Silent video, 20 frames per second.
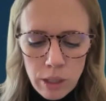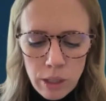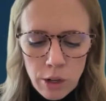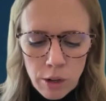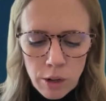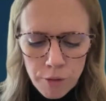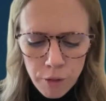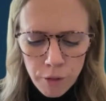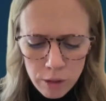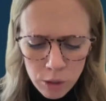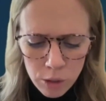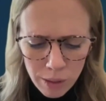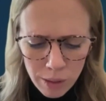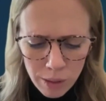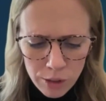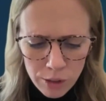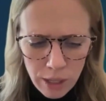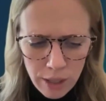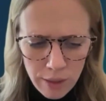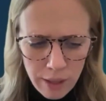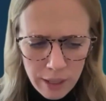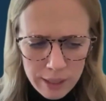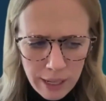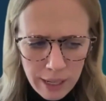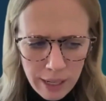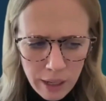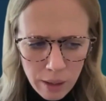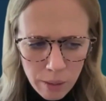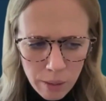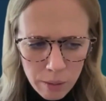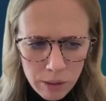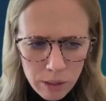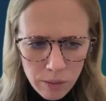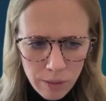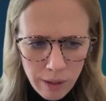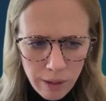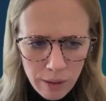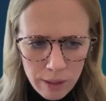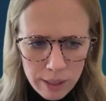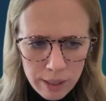Your first question, I think, Dana, was
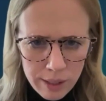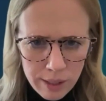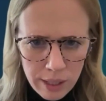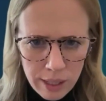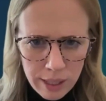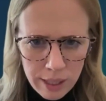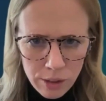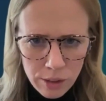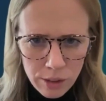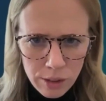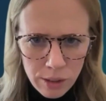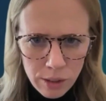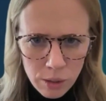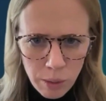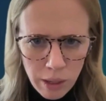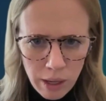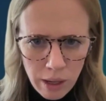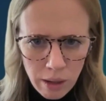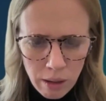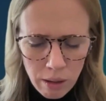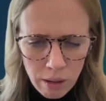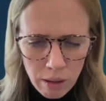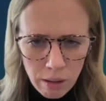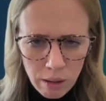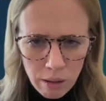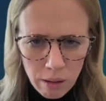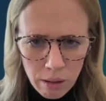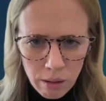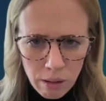around destinations as well.